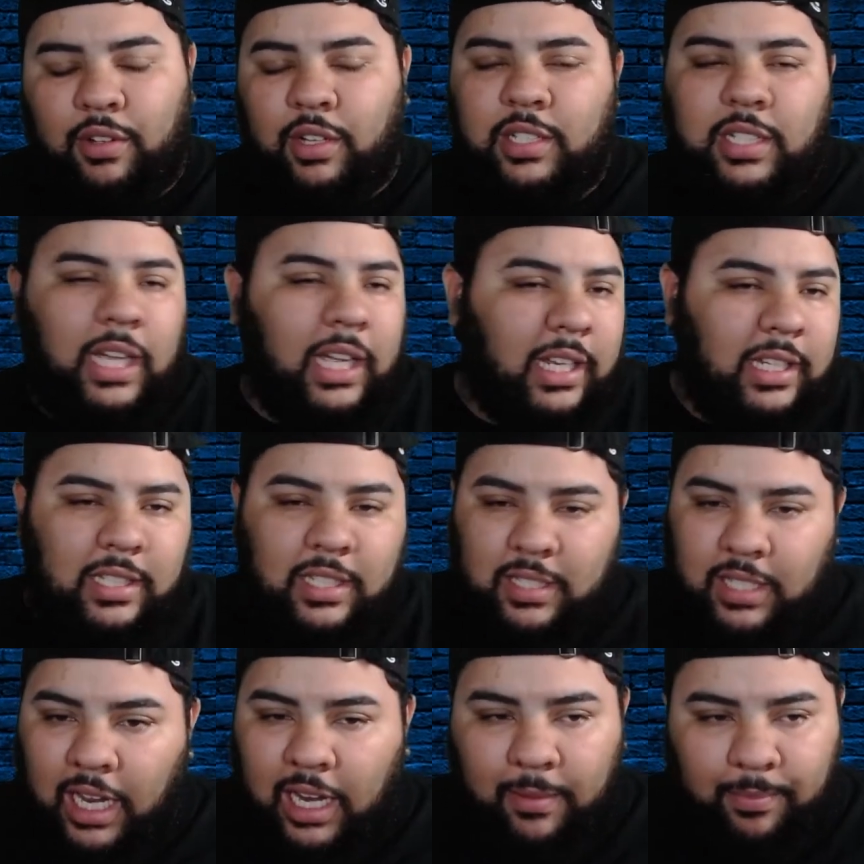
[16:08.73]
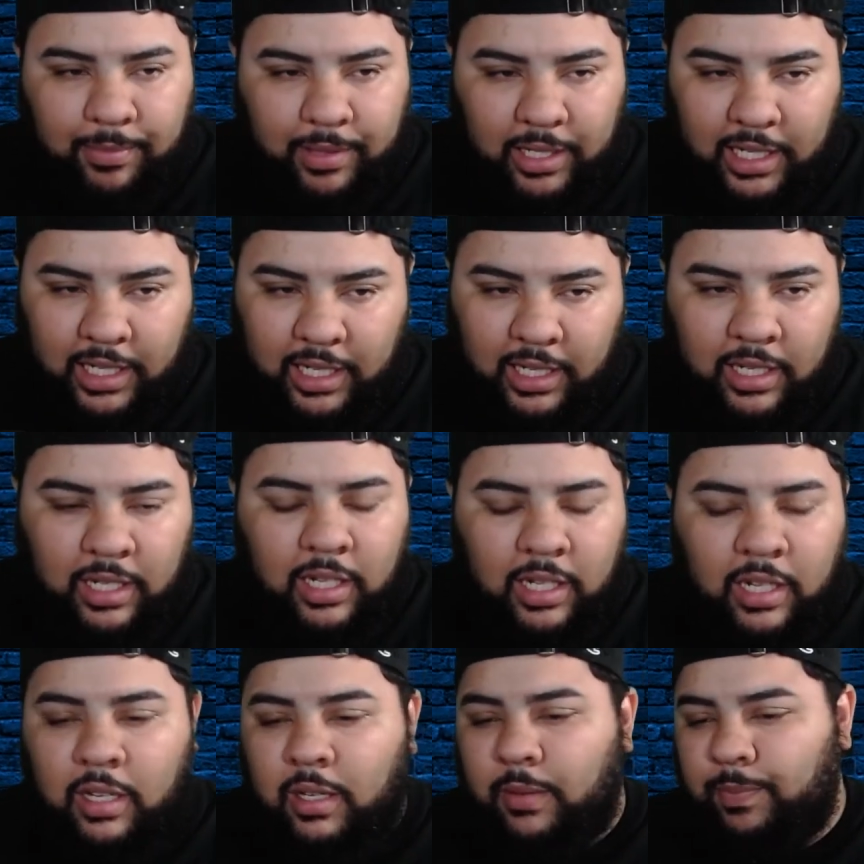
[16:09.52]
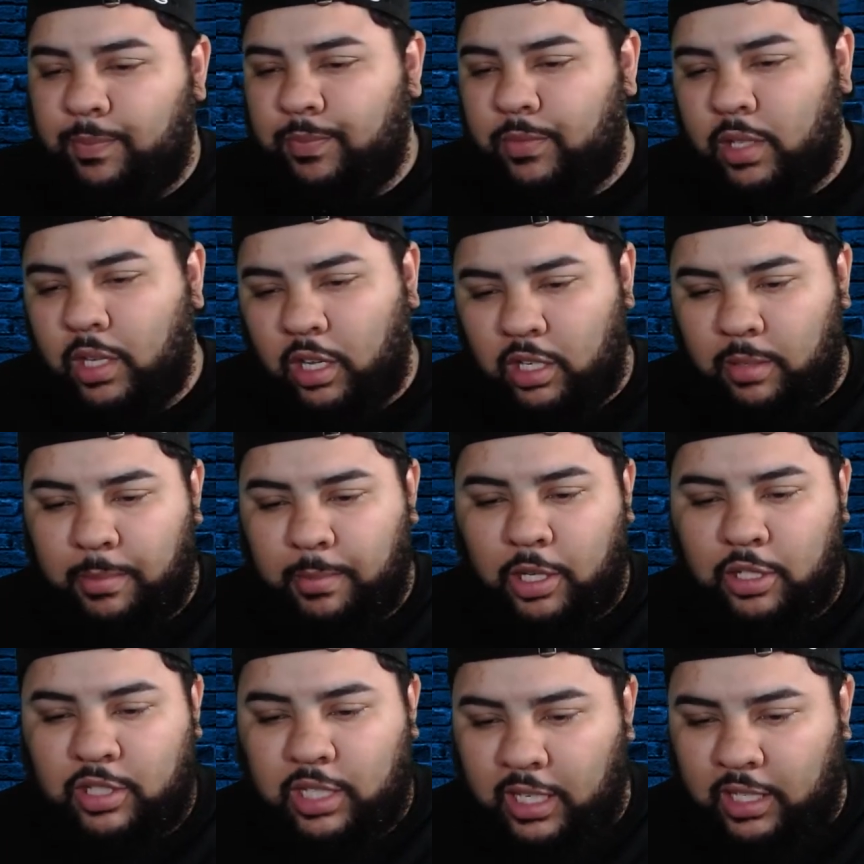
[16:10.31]
It's like it's the same thing on the
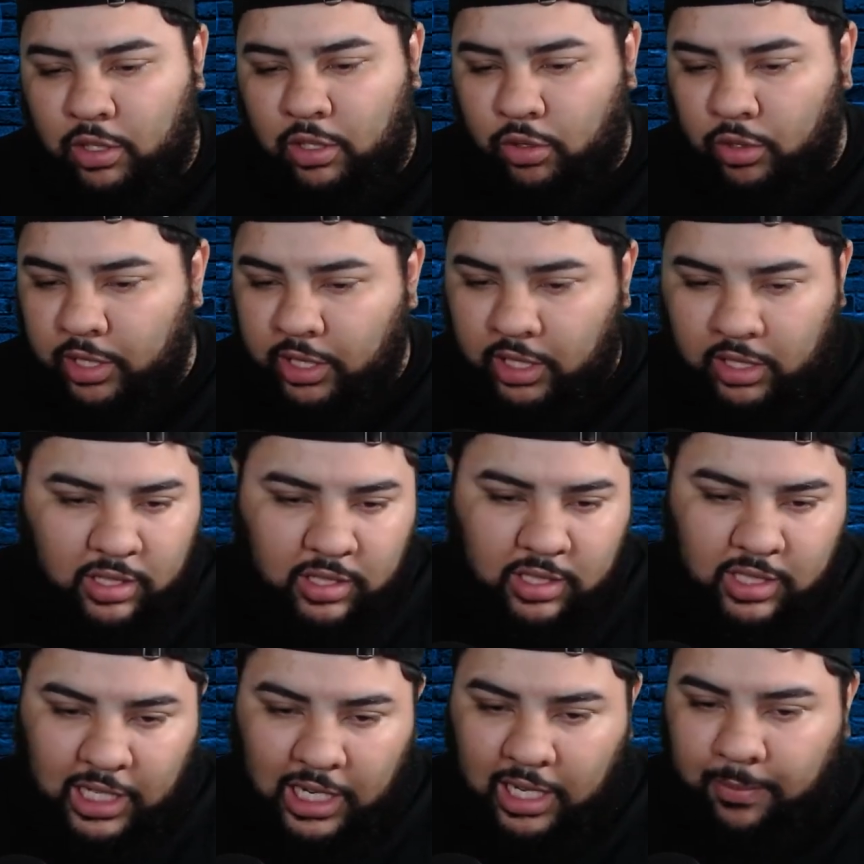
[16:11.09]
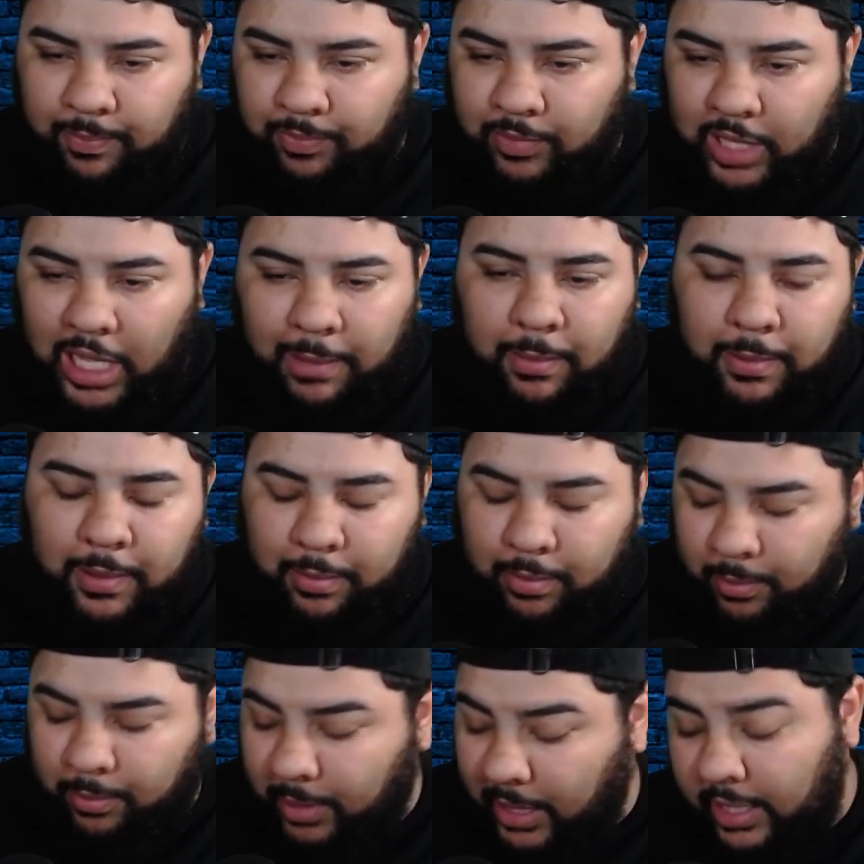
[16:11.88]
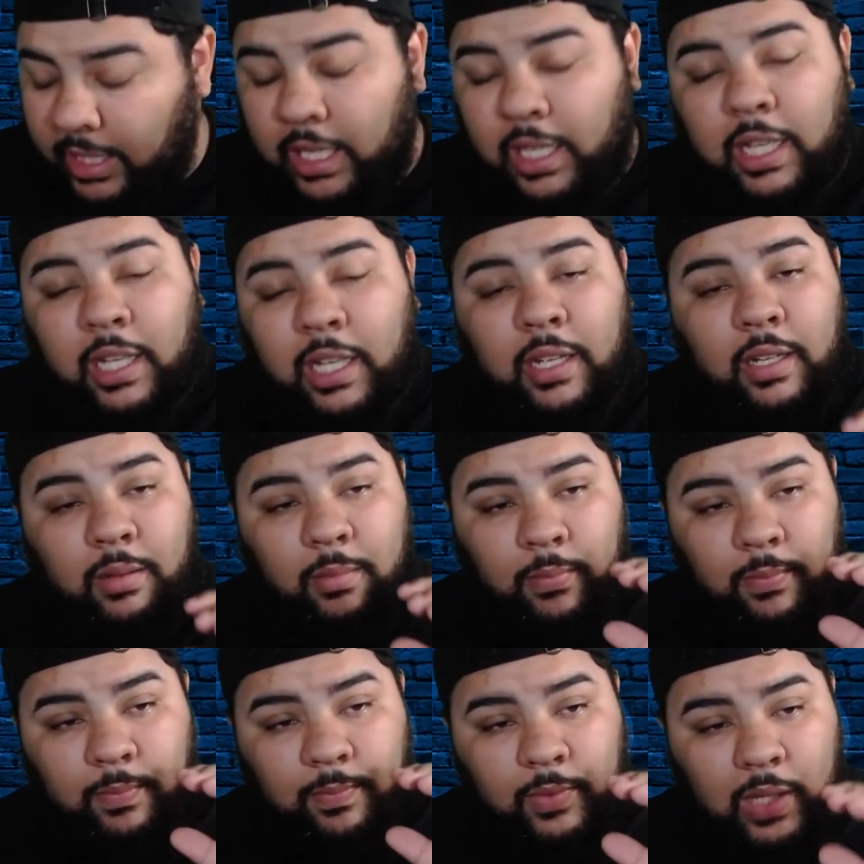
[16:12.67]
both sides of the coin. These are the same type of people. But
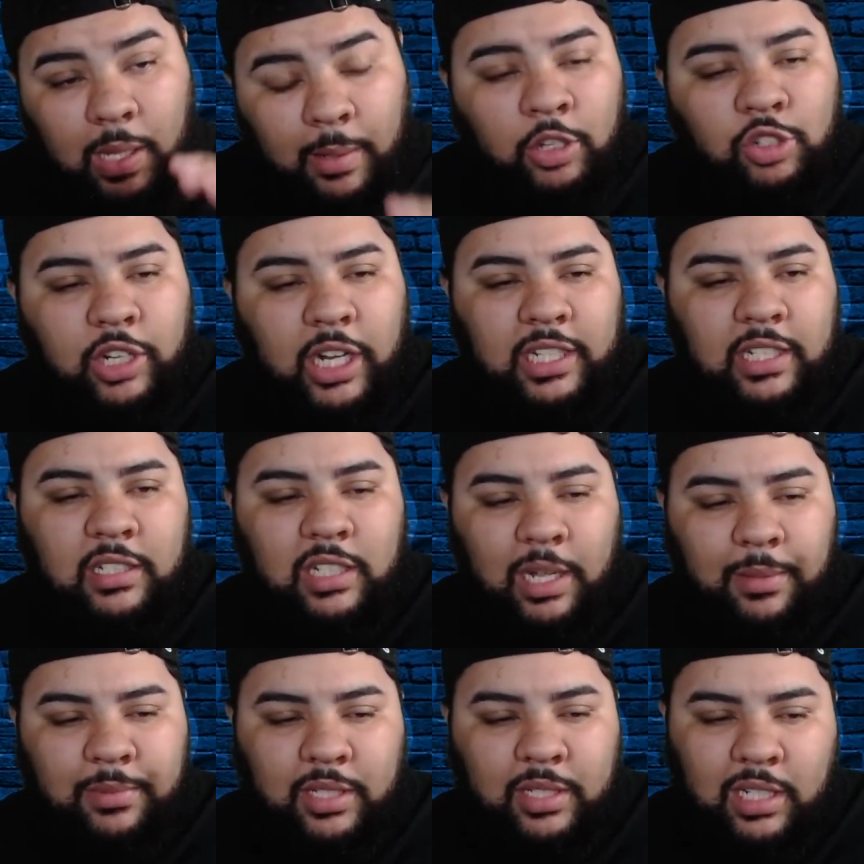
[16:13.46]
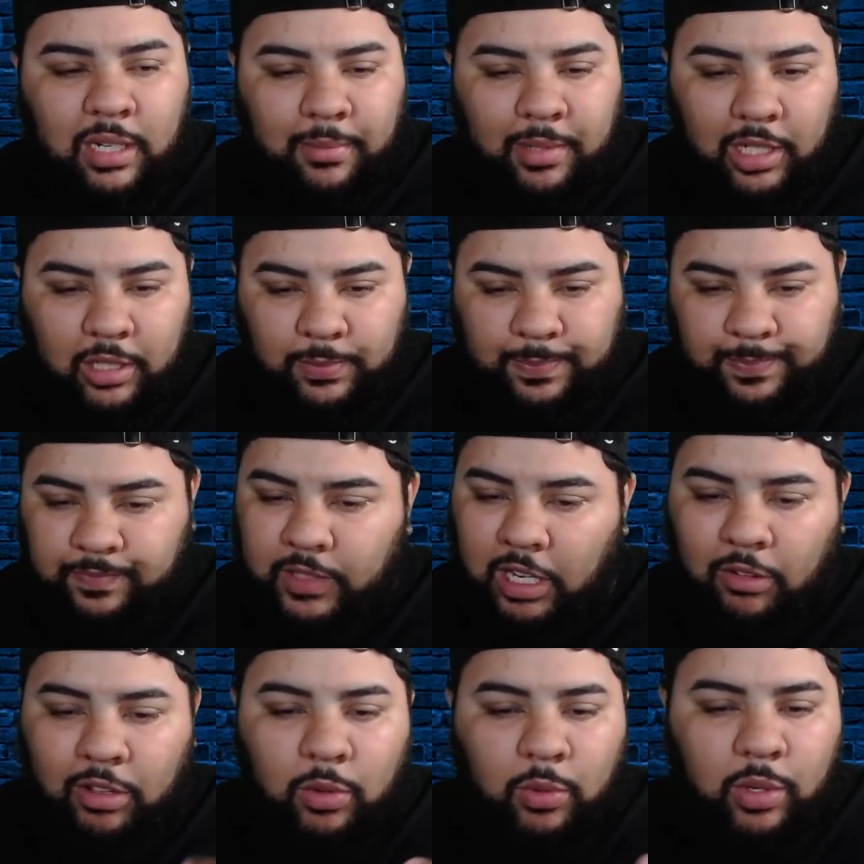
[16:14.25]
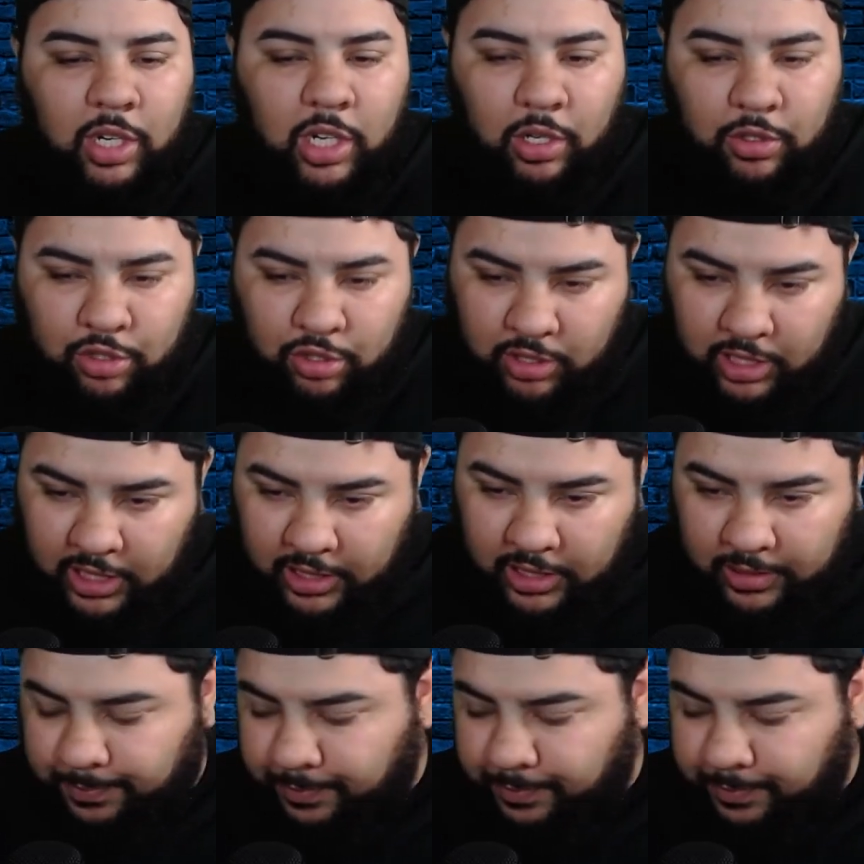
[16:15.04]
let me know what you guys think in the comment section down below. I really want to know what you think.